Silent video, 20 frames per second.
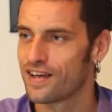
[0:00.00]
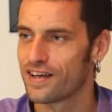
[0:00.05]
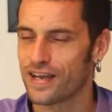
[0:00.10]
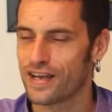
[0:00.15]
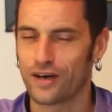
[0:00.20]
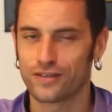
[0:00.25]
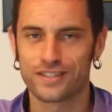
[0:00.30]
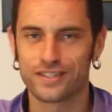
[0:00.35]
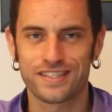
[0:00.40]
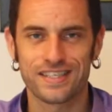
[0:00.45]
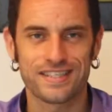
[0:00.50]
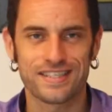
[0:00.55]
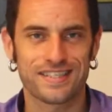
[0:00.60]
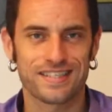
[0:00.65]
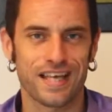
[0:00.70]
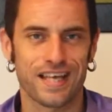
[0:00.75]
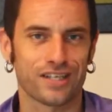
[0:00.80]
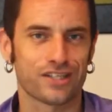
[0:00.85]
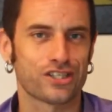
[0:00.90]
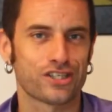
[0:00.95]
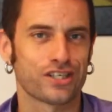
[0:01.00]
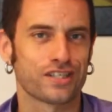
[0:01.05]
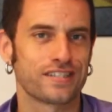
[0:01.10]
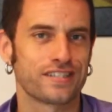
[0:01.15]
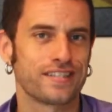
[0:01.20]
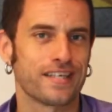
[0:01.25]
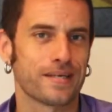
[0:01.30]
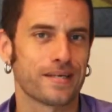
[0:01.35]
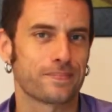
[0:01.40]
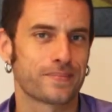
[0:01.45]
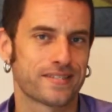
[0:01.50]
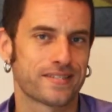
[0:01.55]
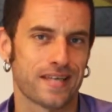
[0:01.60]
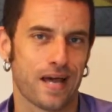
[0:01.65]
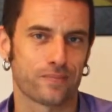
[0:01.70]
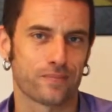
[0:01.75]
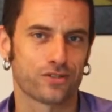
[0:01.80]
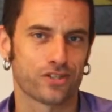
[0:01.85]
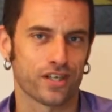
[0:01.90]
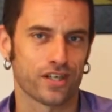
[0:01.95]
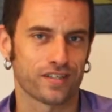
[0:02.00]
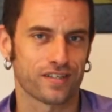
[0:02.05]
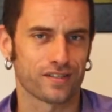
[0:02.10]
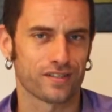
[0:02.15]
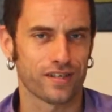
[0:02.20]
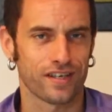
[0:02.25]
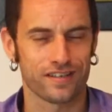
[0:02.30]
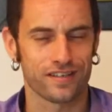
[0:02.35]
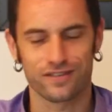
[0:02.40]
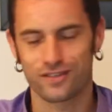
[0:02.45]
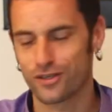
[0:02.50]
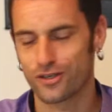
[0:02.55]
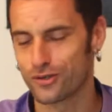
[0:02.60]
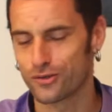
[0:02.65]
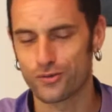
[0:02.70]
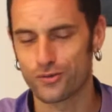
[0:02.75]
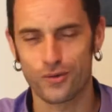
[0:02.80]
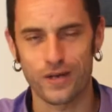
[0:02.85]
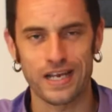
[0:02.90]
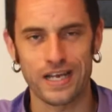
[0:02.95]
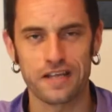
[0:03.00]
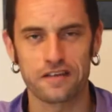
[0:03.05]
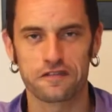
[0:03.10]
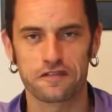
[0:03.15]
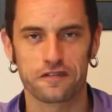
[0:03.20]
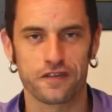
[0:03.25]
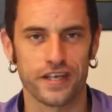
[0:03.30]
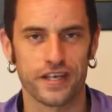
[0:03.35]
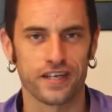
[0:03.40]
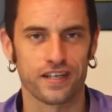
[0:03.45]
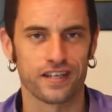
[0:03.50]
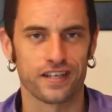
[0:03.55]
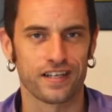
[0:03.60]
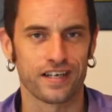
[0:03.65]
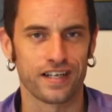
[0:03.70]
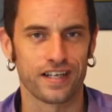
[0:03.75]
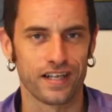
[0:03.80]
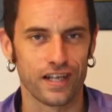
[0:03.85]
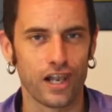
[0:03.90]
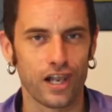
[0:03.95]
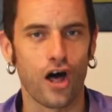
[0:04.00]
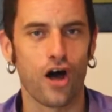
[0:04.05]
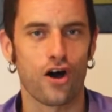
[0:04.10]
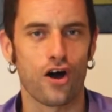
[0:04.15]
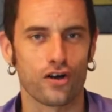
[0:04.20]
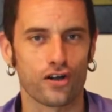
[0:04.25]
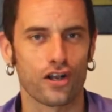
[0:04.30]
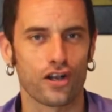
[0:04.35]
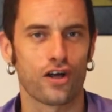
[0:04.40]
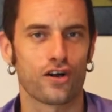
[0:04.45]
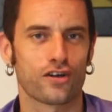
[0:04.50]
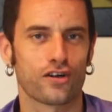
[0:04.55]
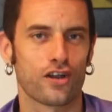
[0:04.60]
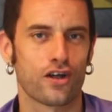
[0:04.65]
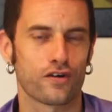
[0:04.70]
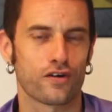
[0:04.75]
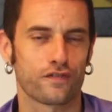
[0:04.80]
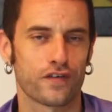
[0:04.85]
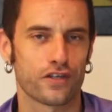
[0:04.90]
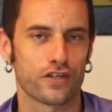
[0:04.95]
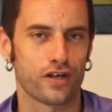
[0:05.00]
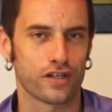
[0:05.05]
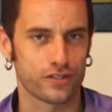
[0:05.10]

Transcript: Now, this is such a deep subject, it could really feel a long video.